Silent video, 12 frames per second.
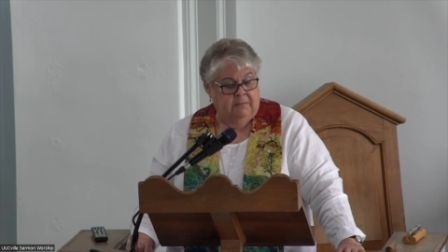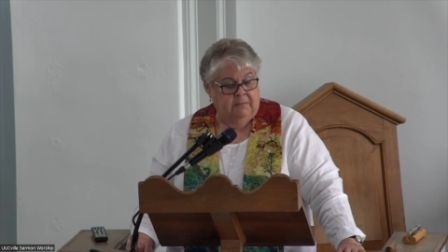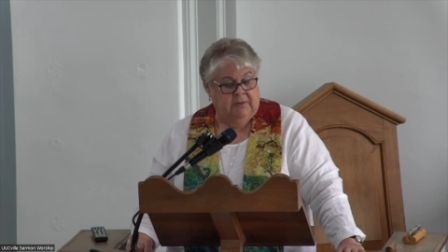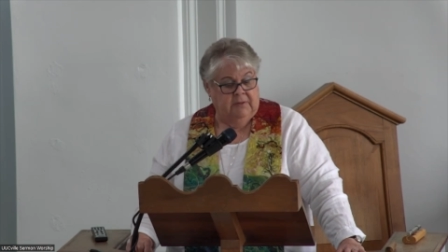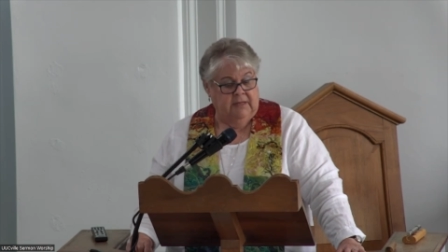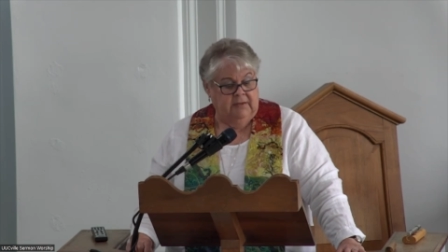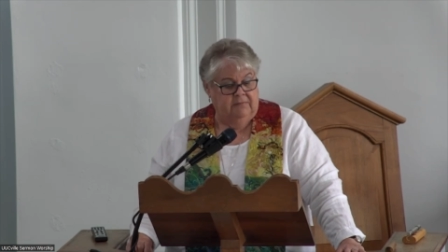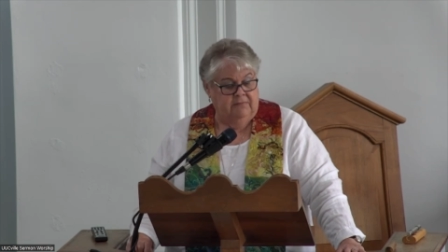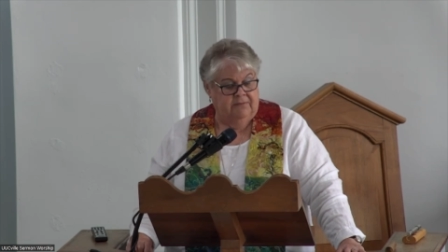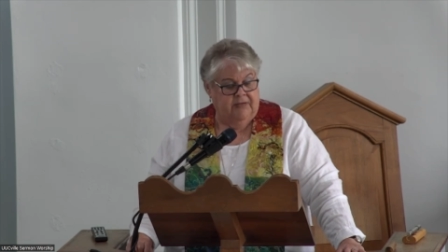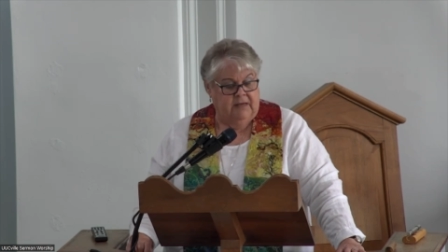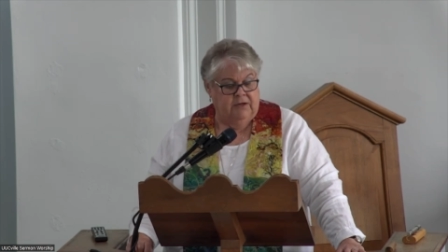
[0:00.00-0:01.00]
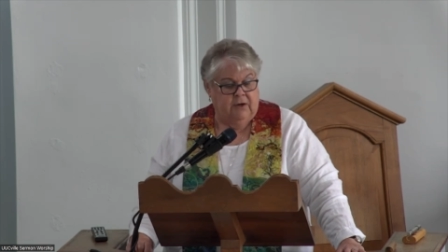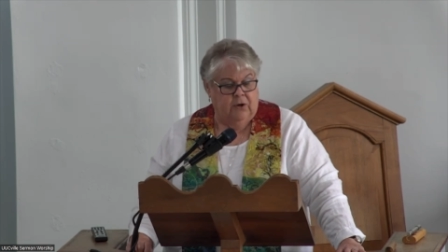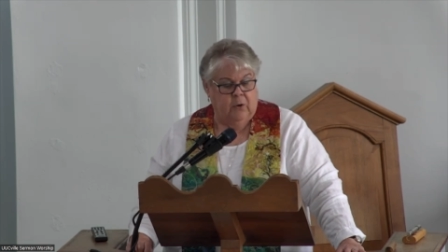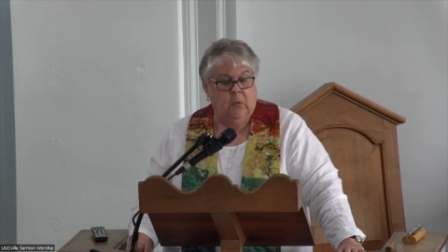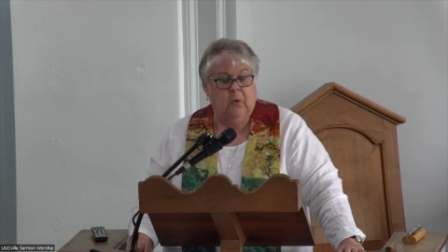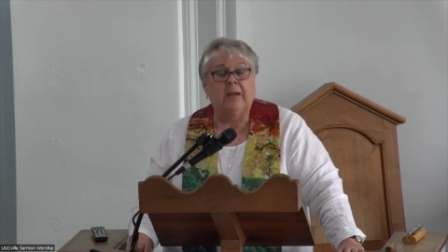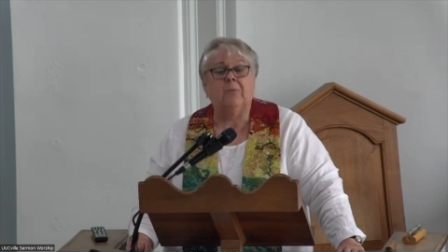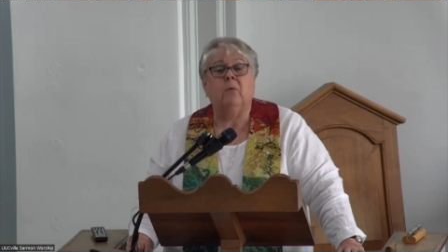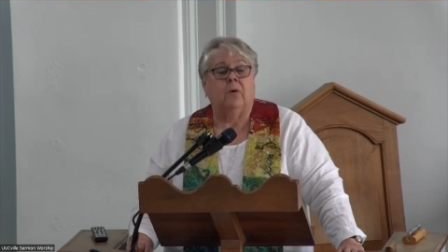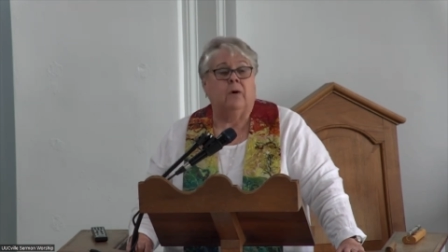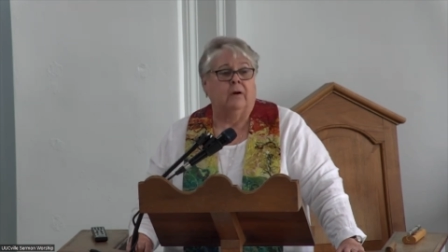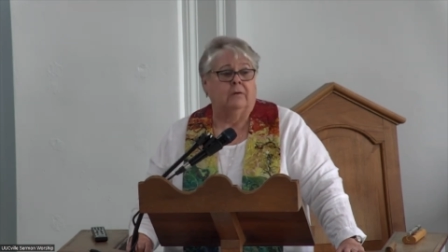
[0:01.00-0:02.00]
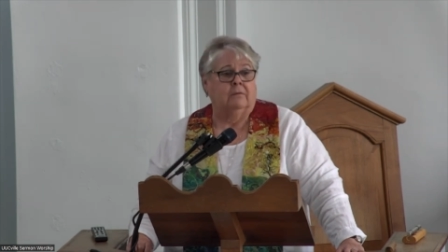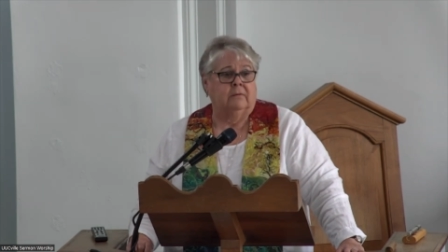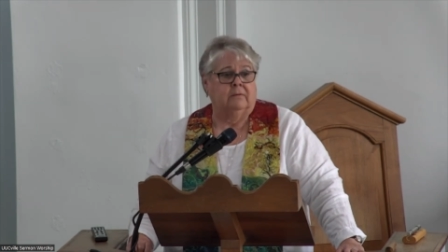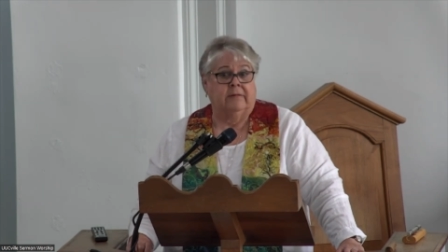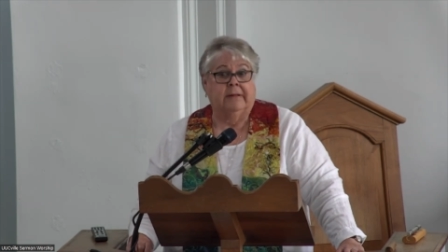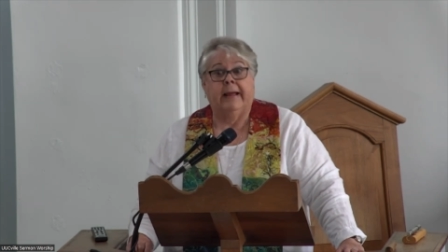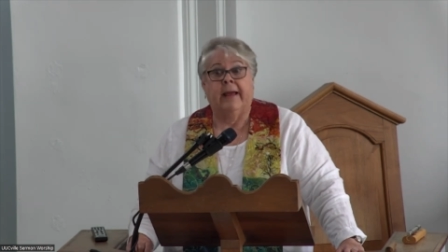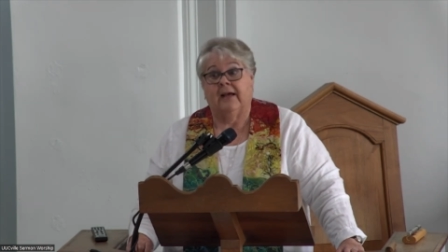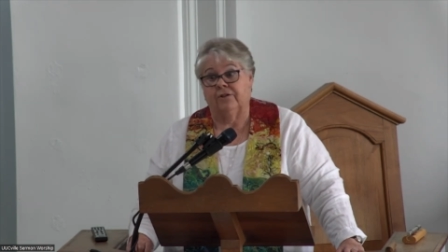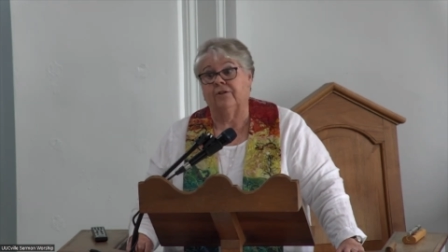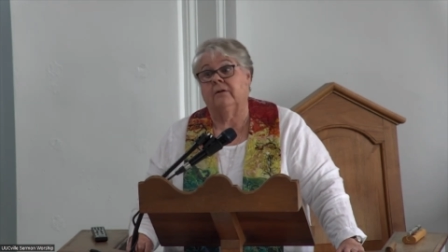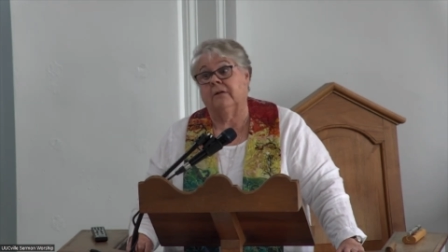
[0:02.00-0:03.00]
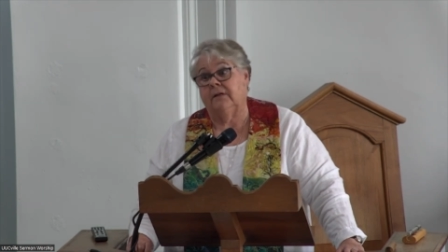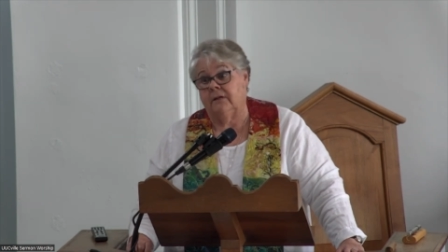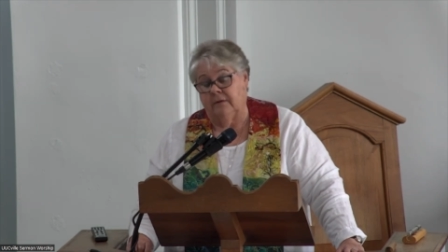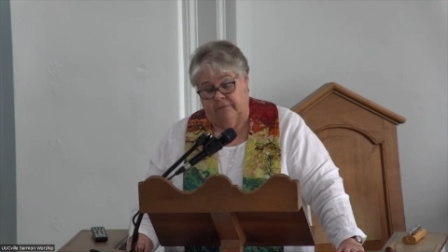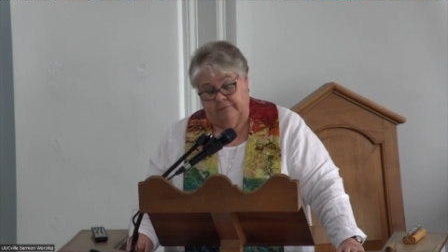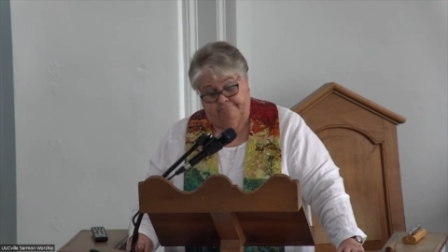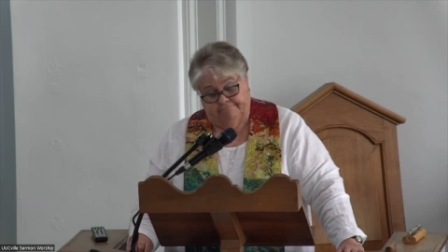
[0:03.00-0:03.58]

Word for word: believe they know way more than they actually do.